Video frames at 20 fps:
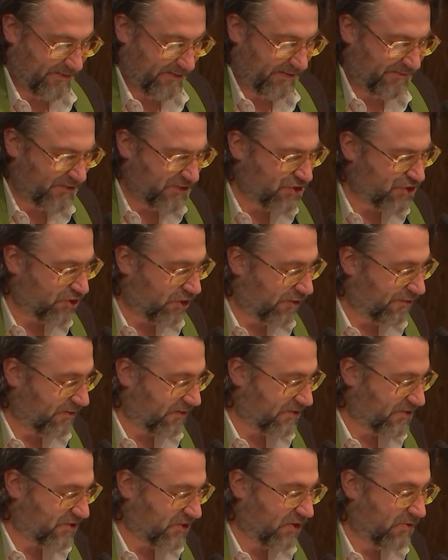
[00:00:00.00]
Even so, there
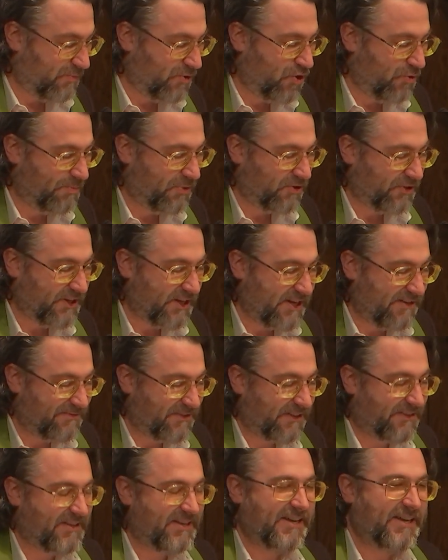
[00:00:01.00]
are some who believe
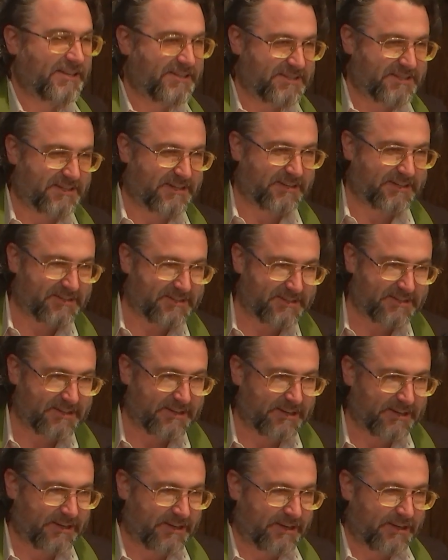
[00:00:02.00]
that the incident
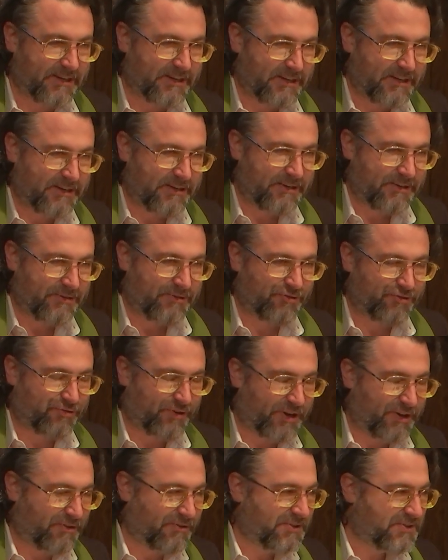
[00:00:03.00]

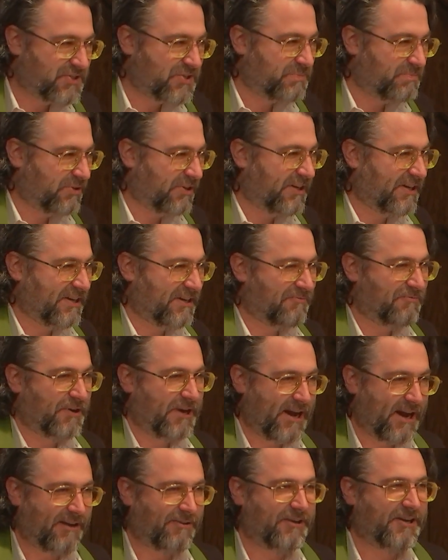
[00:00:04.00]
triggered a split in
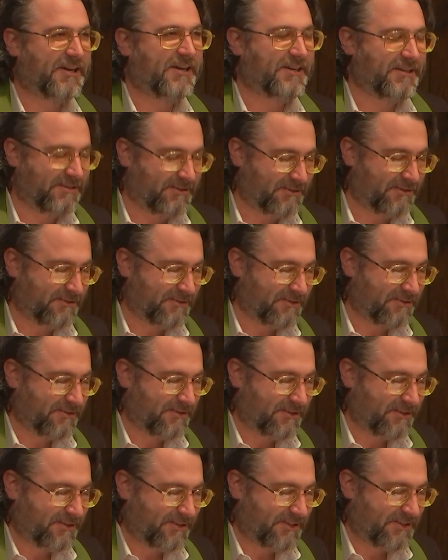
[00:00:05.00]
reality,
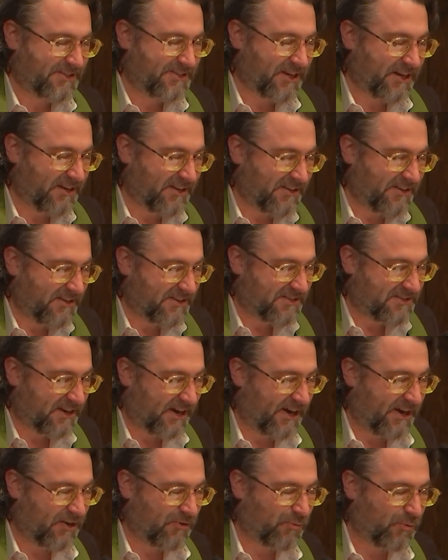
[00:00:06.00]
sending the
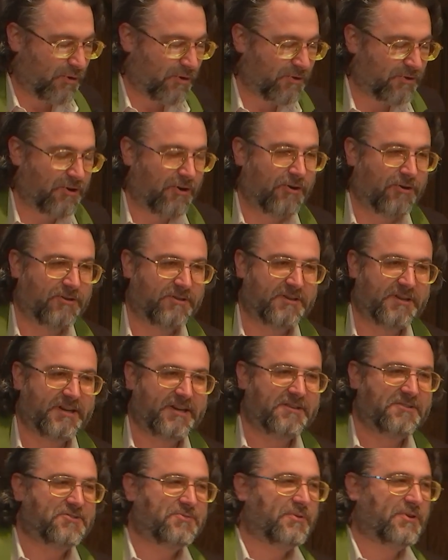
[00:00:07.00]
entire world hurtling
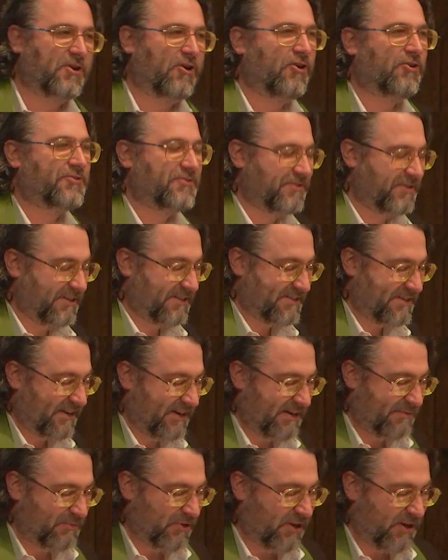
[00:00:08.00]
into an alternate
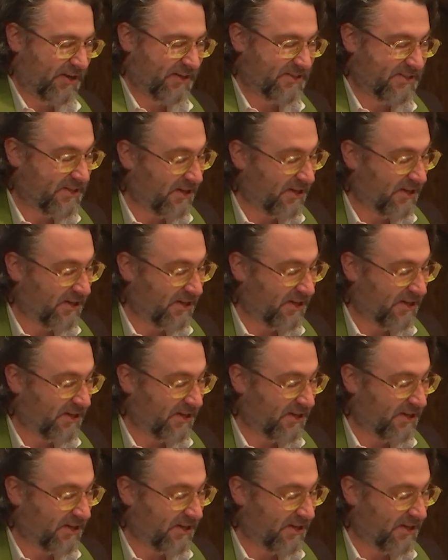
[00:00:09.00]
timeline.